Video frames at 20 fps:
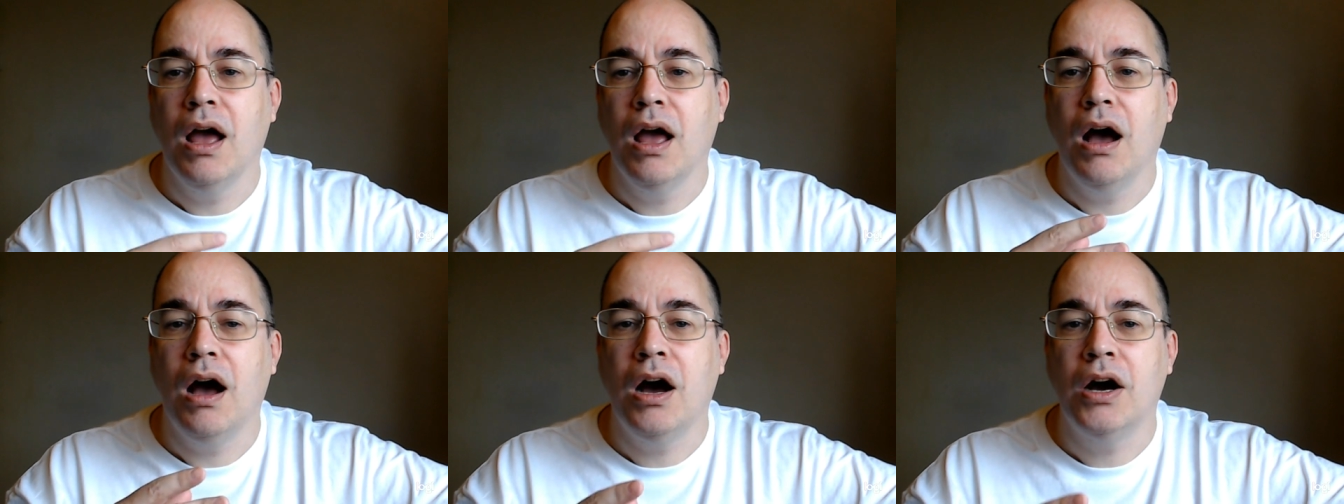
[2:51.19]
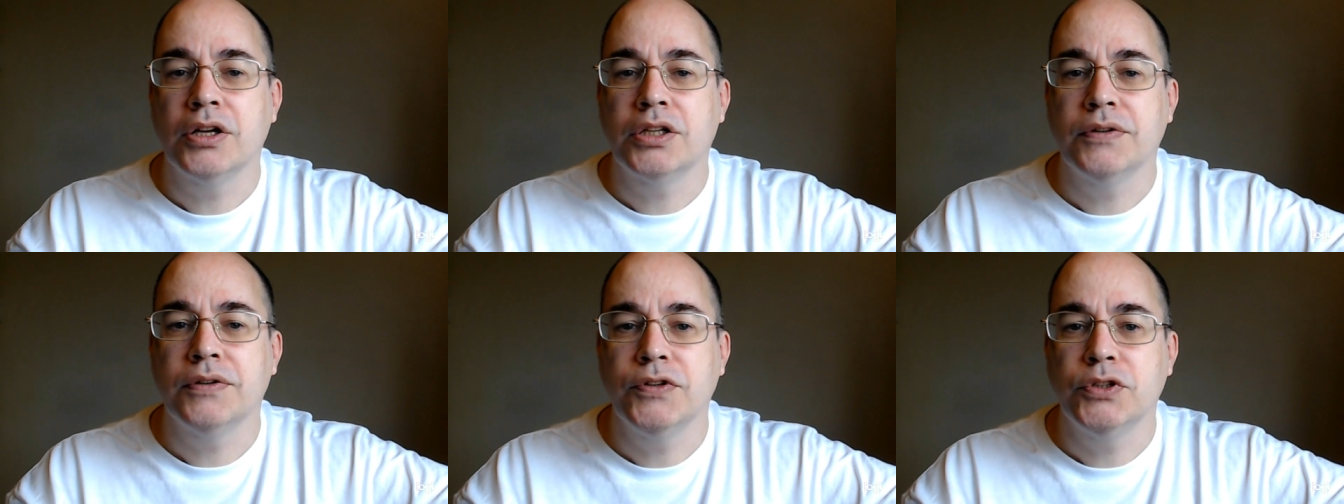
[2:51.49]

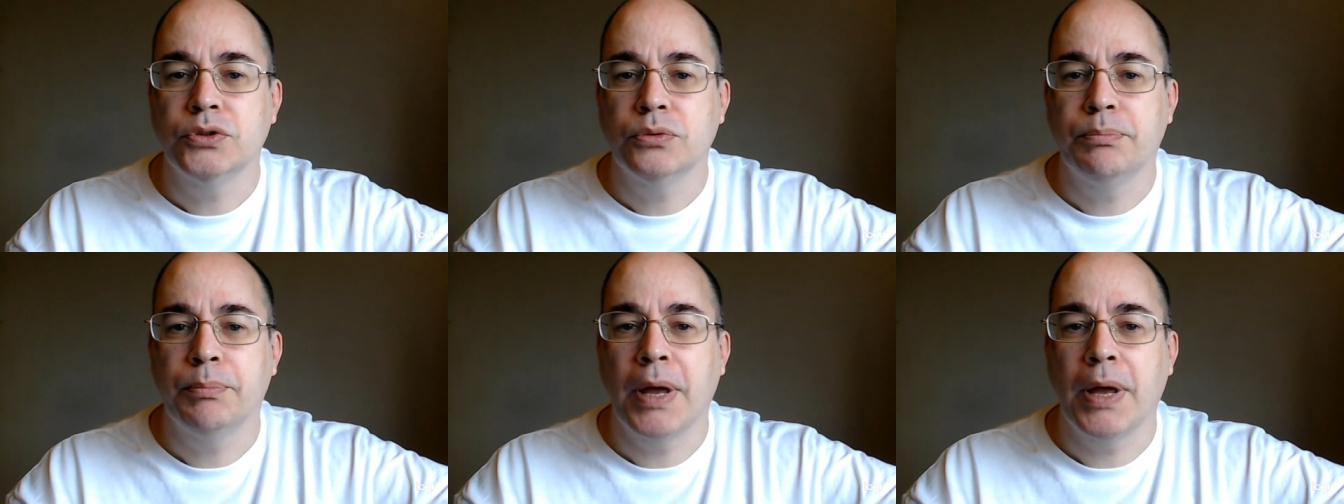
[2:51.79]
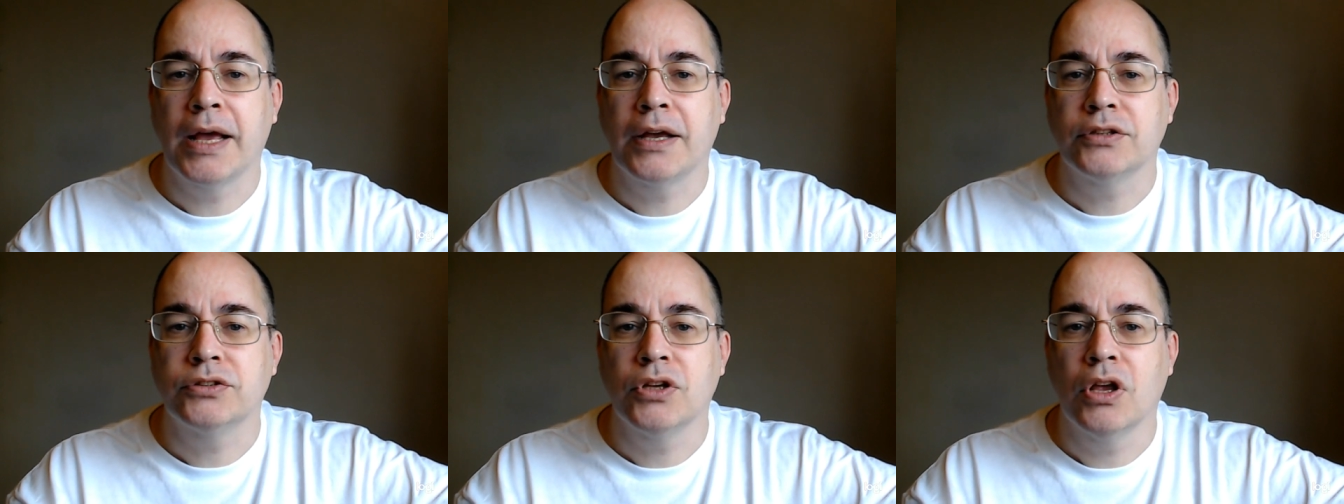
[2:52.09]
artificial
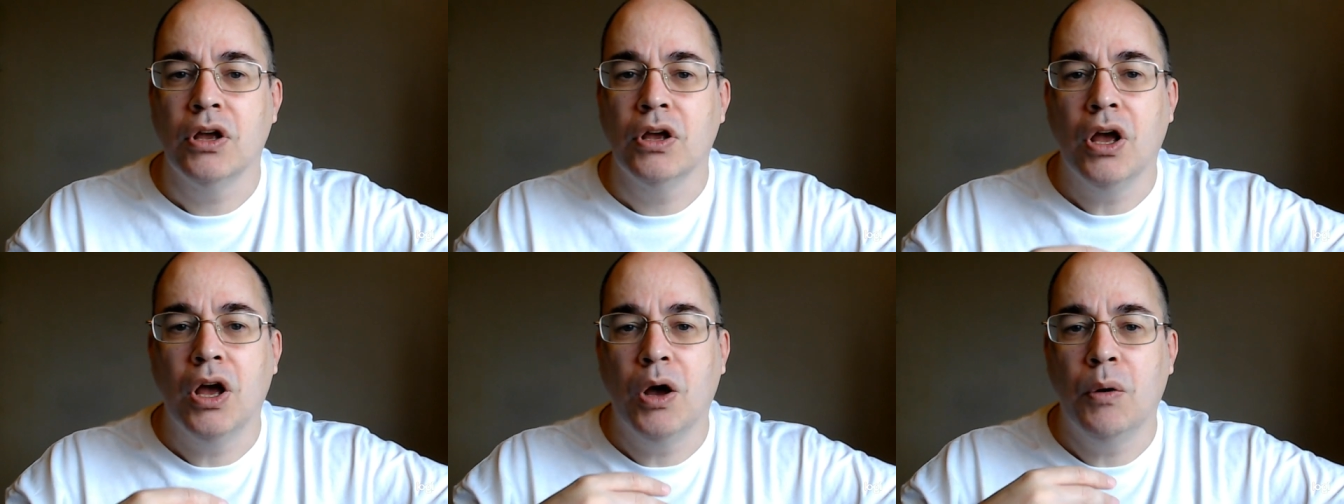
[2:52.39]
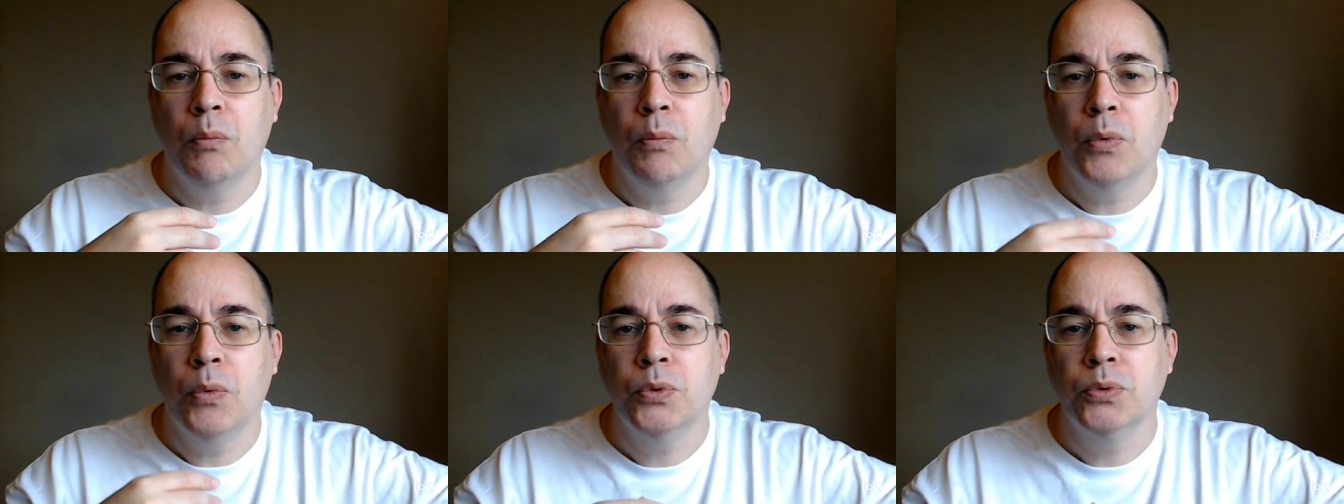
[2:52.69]
banks and
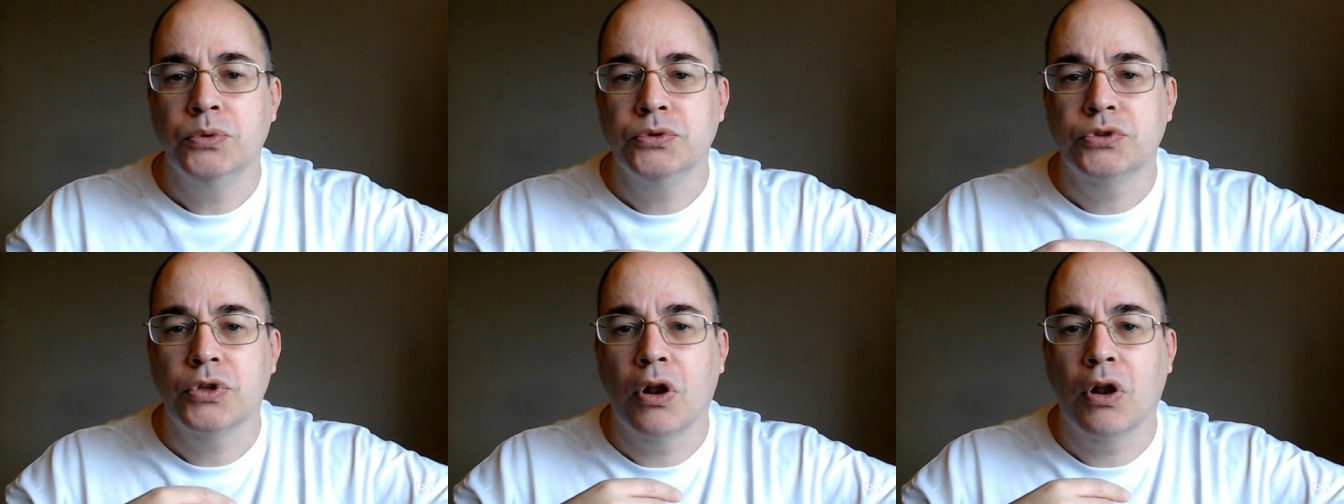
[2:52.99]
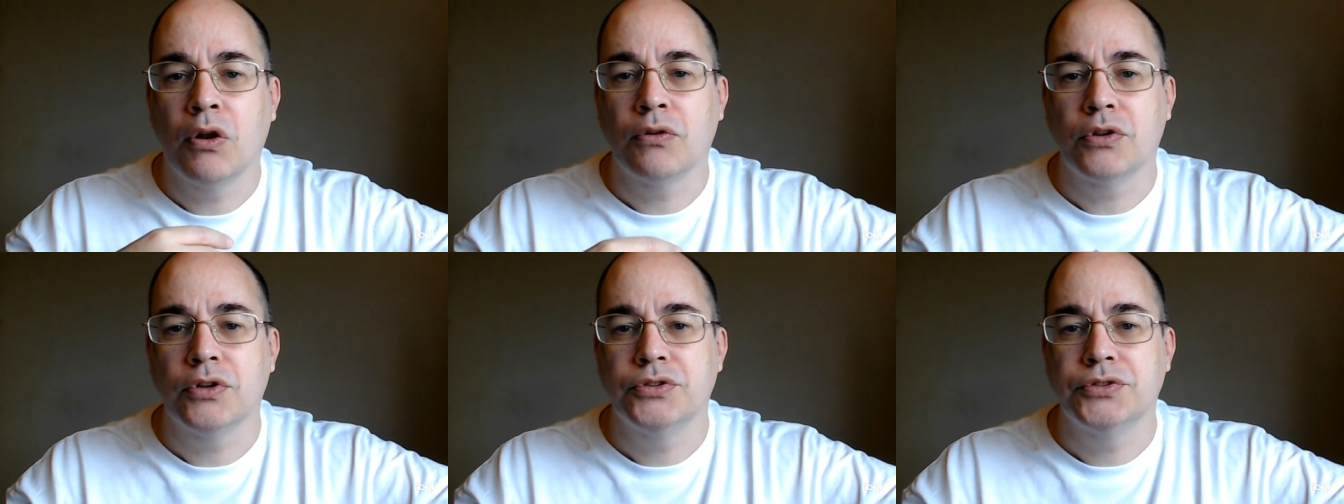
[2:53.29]
walls
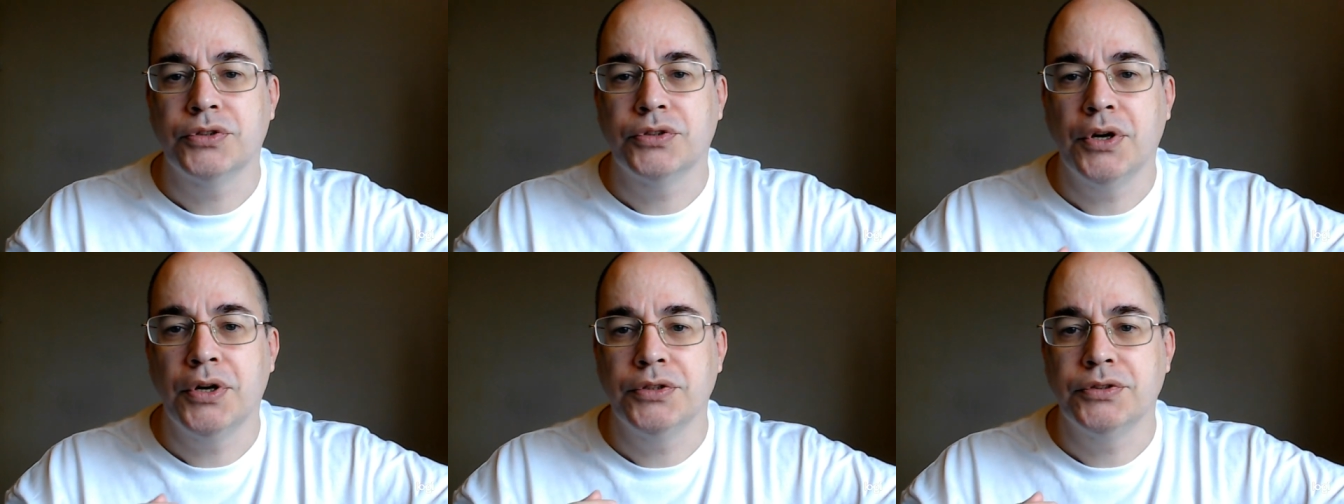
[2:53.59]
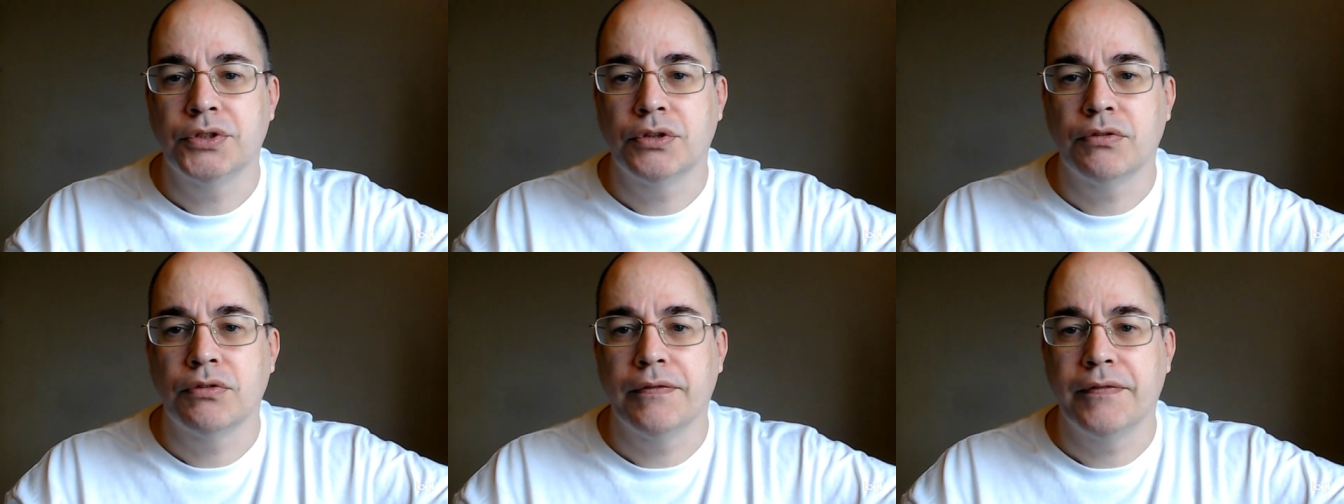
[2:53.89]
along the sides of
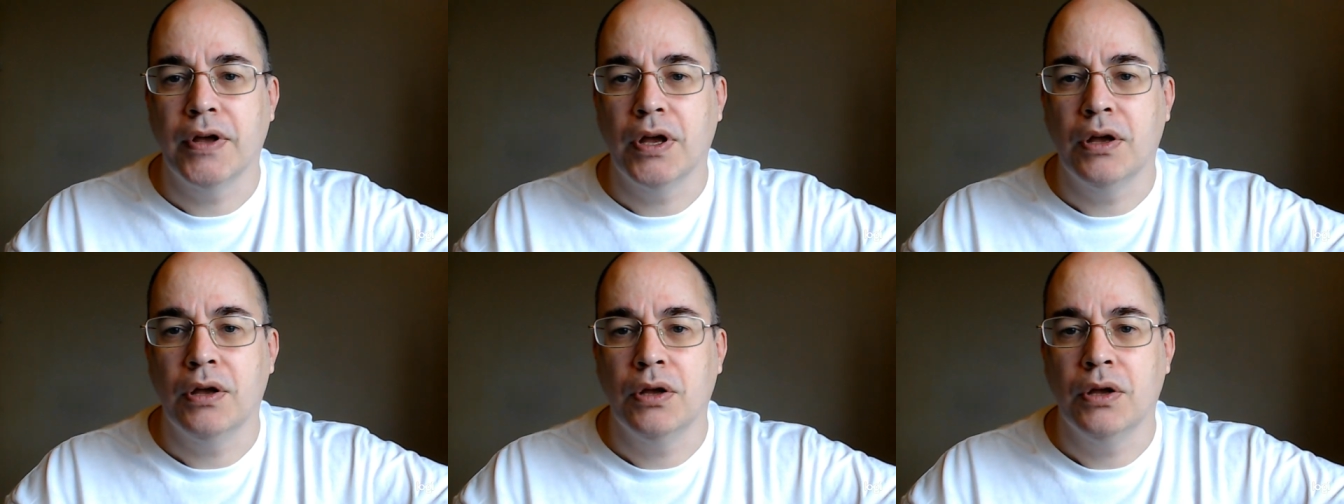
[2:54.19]
the river,